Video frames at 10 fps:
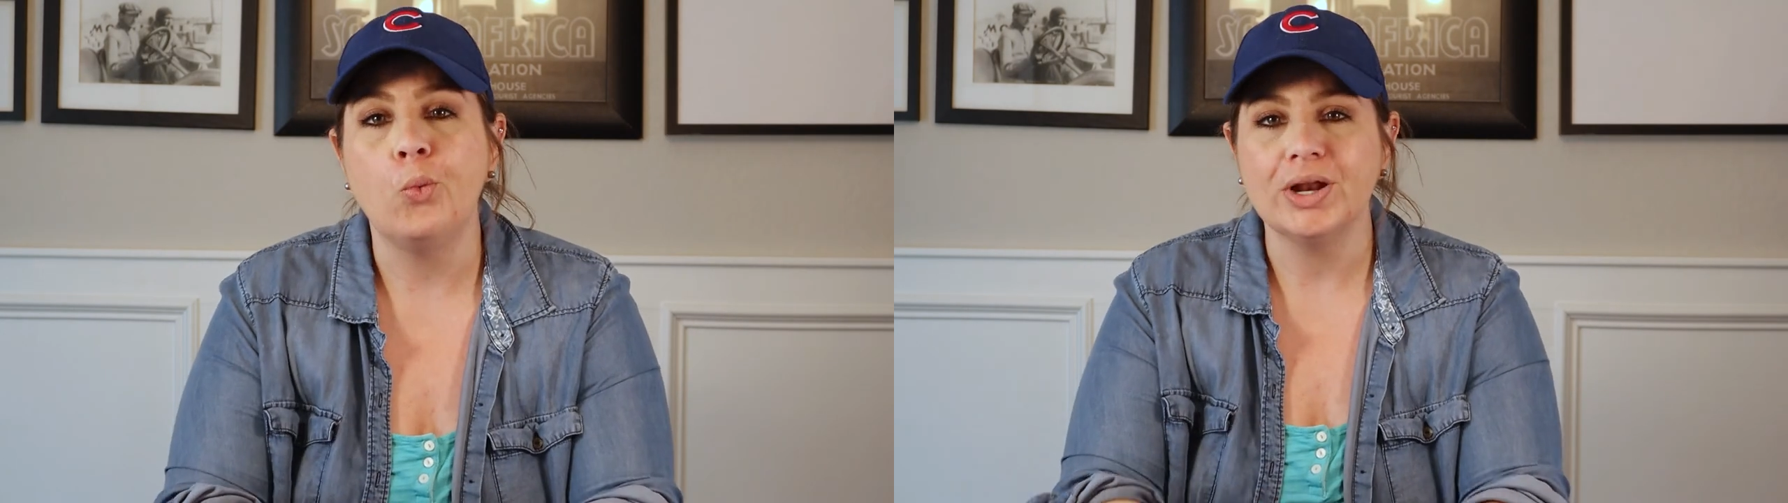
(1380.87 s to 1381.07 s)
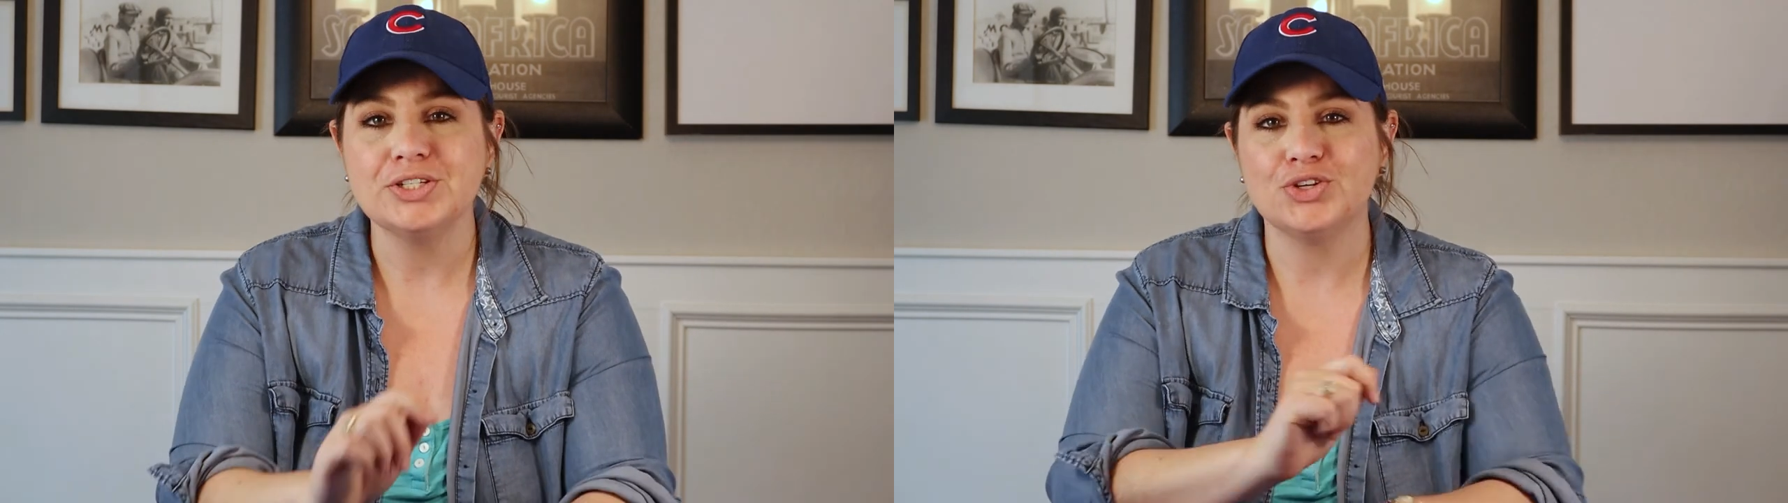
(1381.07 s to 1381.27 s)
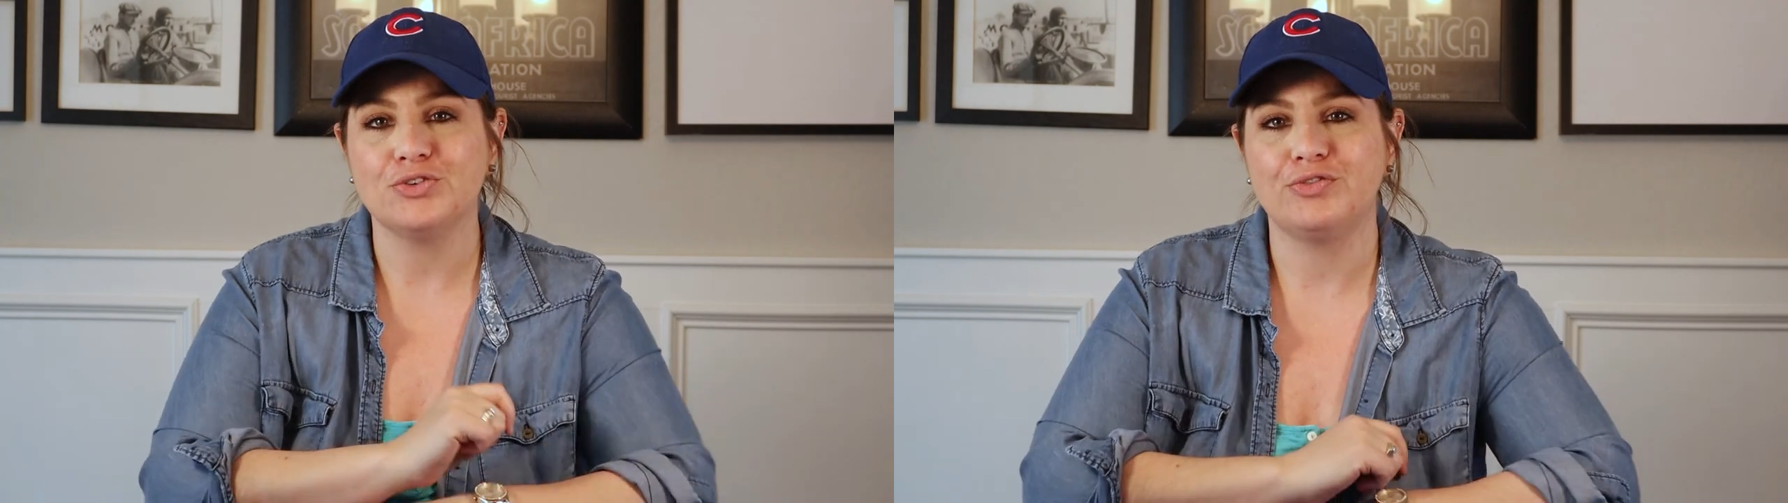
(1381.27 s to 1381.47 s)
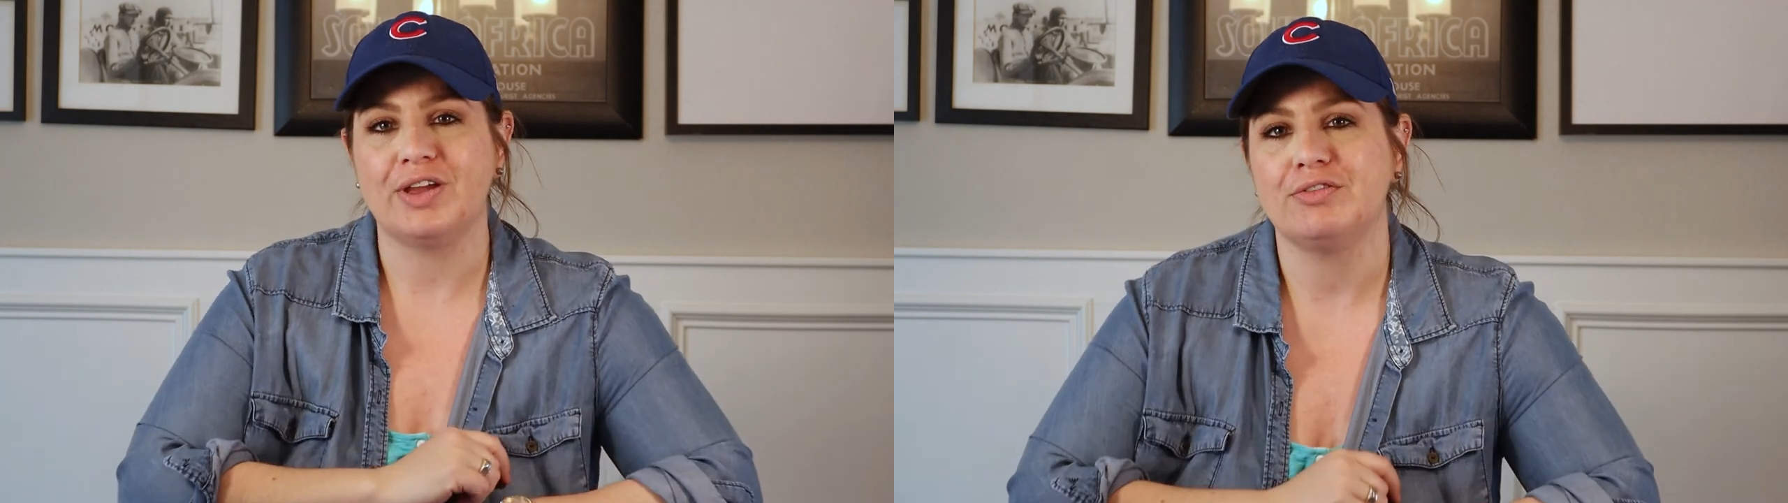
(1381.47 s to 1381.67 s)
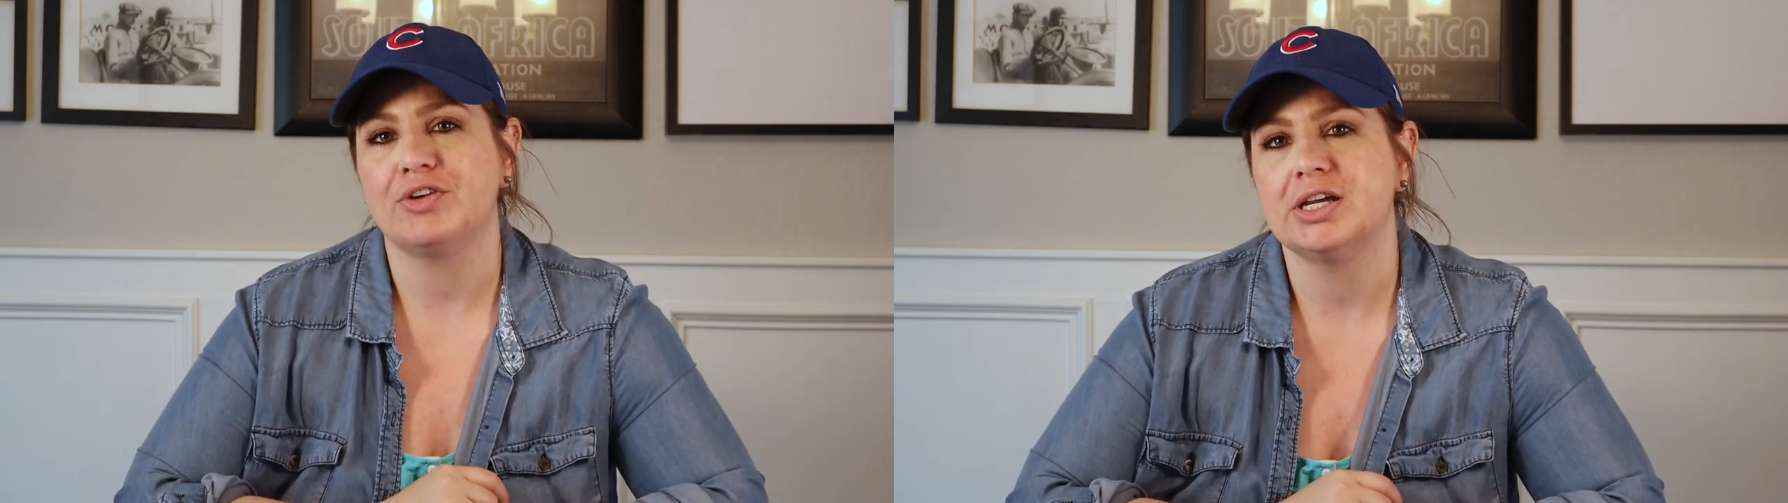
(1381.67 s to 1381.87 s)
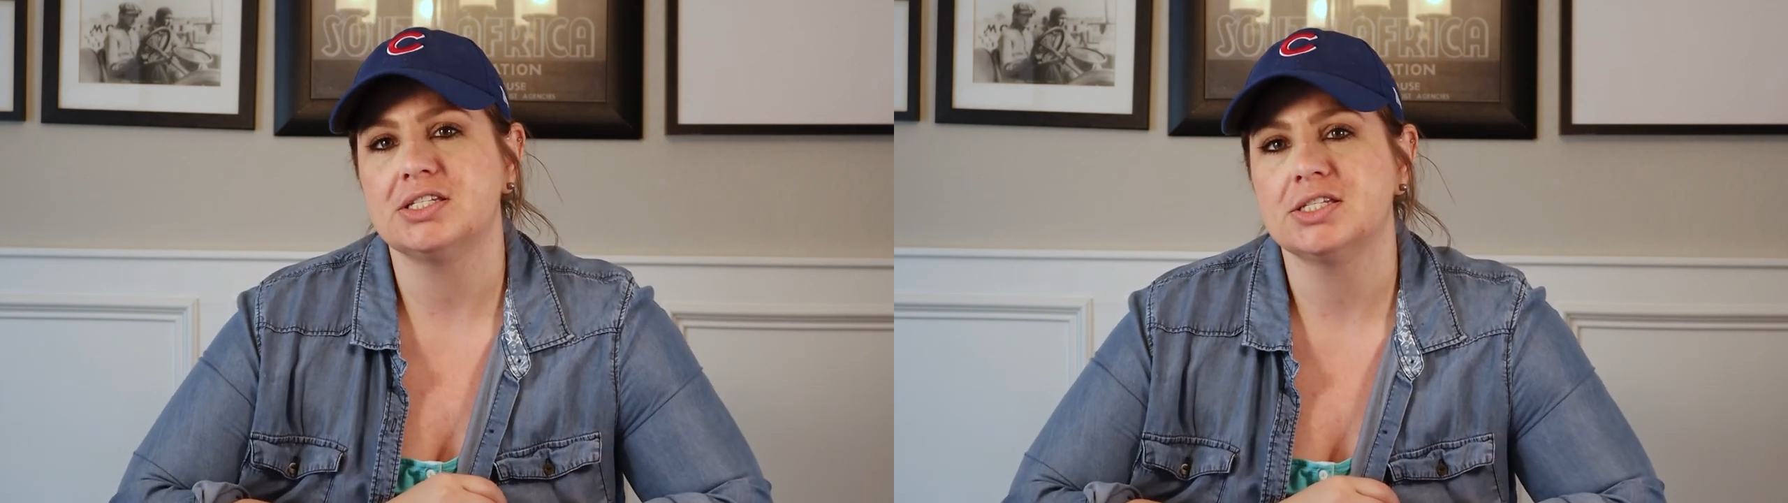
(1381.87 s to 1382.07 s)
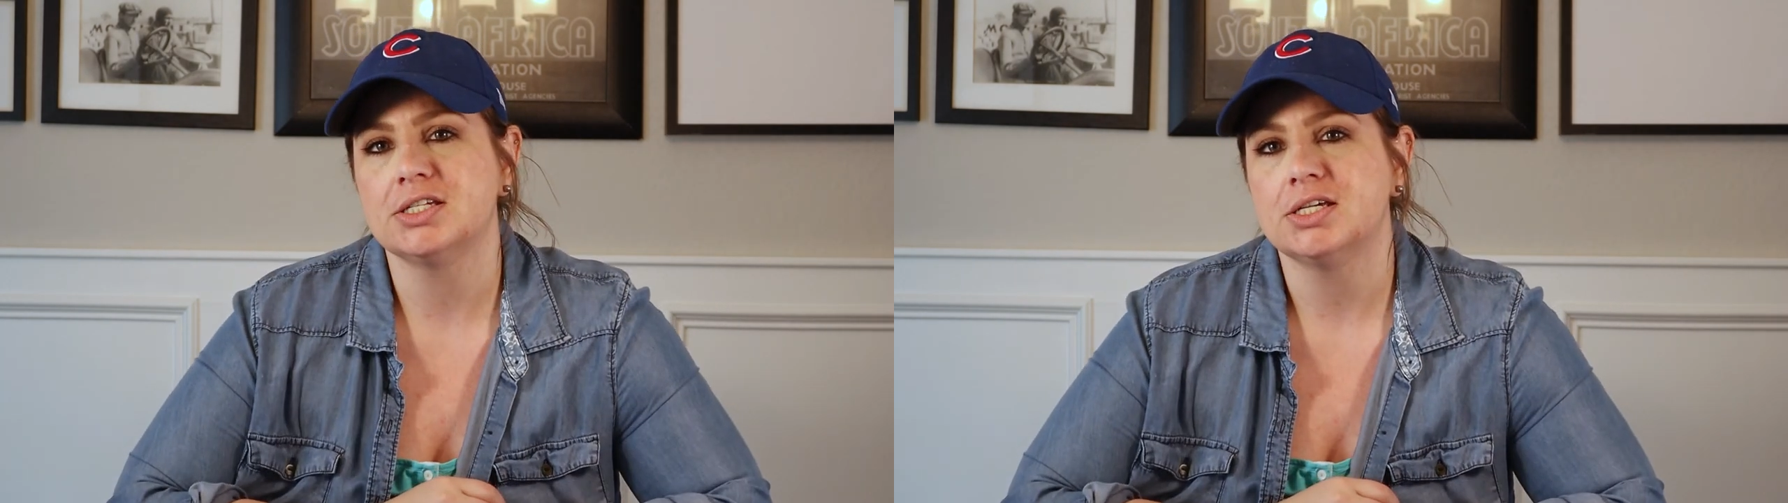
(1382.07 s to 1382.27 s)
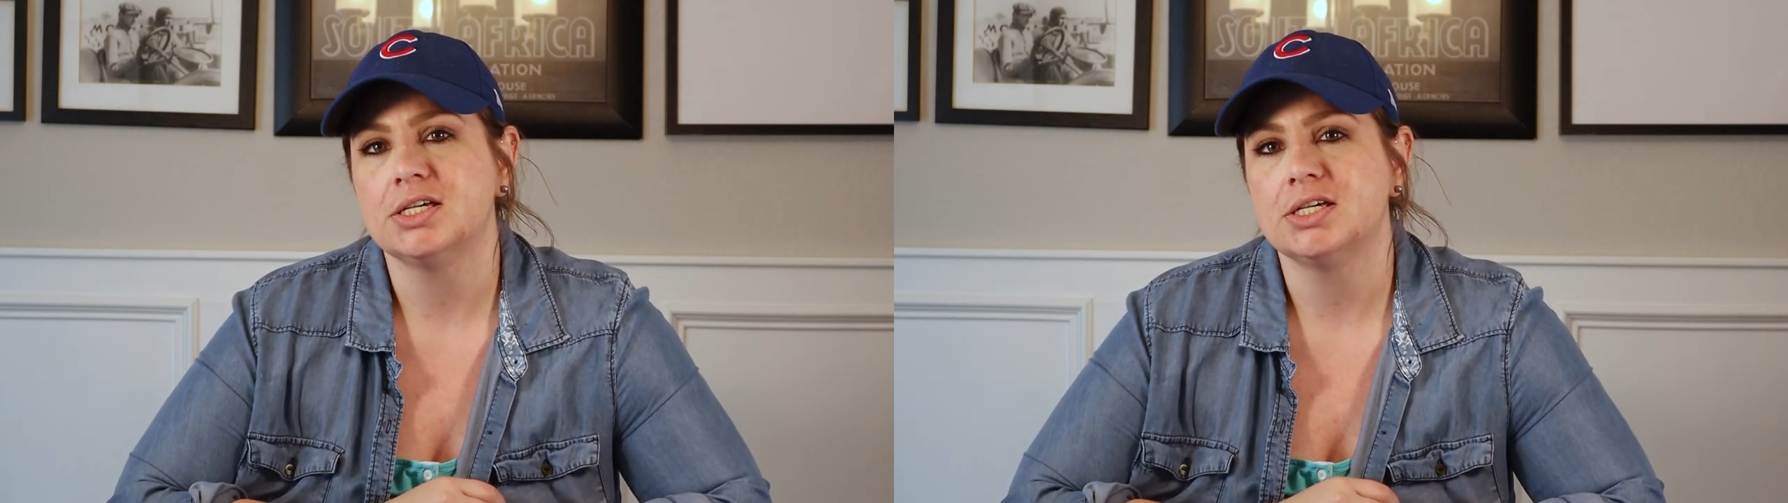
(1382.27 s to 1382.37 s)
What is your favorite